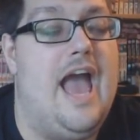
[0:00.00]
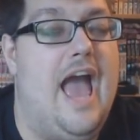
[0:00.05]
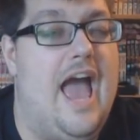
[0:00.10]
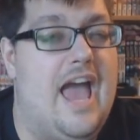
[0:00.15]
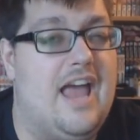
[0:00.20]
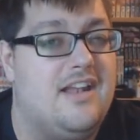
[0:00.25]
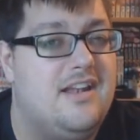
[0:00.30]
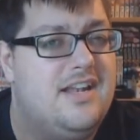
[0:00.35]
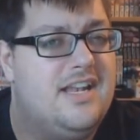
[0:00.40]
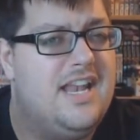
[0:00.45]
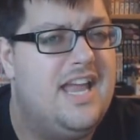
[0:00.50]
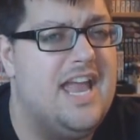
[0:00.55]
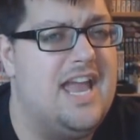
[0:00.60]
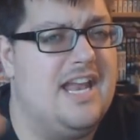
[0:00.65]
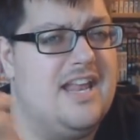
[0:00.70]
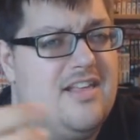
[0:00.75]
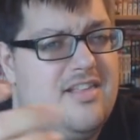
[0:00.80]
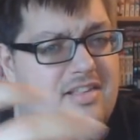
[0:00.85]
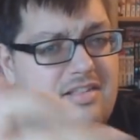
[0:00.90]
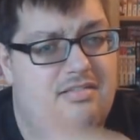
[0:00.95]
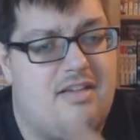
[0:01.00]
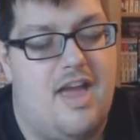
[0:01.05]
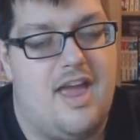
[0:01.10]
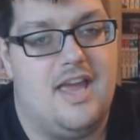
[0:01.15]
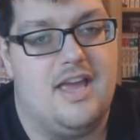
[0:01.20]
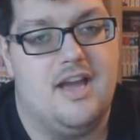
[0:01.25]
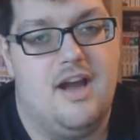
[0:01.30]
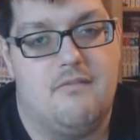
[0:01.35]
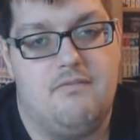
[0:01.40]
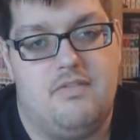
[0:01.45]
and it is
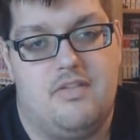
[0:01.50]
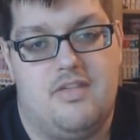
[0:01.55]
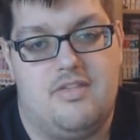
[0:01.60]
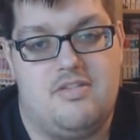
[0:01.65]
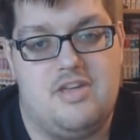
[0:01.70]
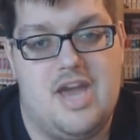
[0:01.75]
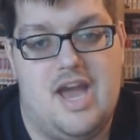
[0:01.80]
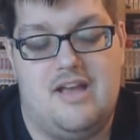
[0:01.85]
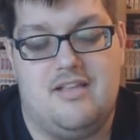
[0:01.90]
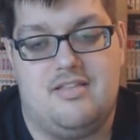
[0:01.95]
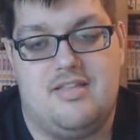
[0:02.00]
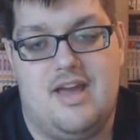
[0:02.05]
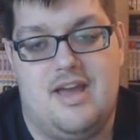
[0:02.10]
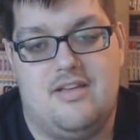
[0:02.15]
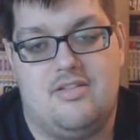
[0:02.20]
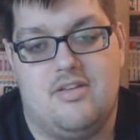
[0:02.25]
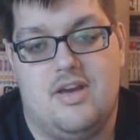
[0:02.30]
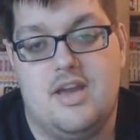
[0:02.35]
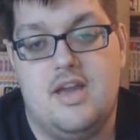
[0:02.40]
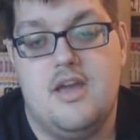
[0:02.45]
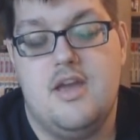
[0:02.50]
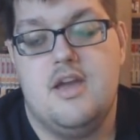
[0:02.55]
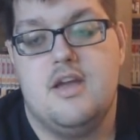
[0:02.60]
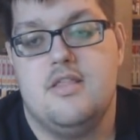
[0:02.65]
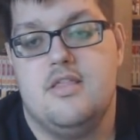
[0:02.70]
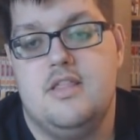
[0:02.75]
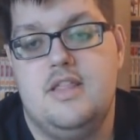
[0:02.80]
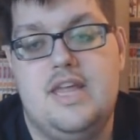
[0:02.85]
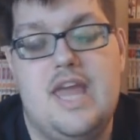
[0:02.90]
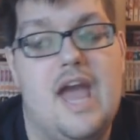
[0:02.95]
setting up the chance that it's like
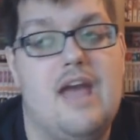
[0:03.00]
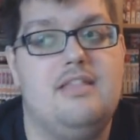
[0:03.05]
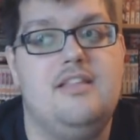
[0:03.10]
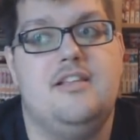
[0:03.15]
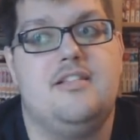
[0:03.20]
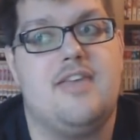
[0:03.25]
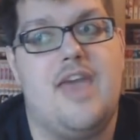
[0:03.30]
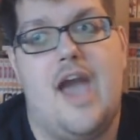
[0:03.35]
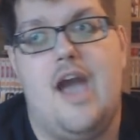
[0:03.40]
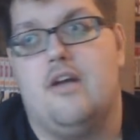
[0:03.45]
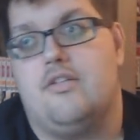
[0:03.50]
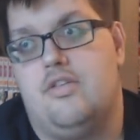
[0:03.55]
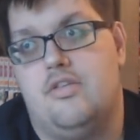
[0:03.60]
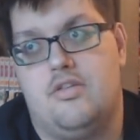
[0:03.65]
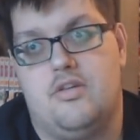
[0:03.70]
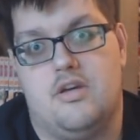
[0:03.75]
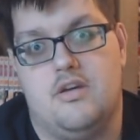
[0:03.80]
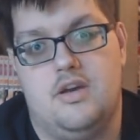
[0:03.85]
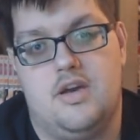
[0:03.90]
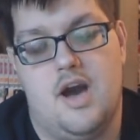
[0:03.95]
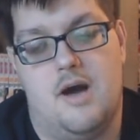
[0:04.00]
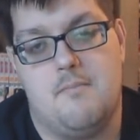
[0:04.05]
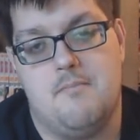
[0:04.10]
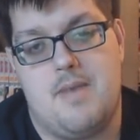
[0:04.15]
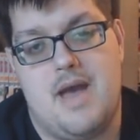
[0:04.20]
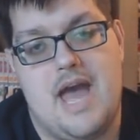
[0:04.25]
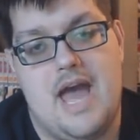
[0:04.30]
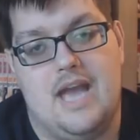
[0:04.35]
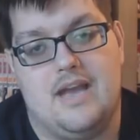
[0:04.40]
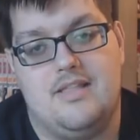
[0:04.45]
yeah, these characters can come
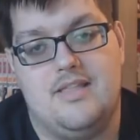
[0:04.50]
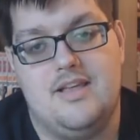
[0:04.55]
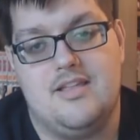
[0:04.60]
back.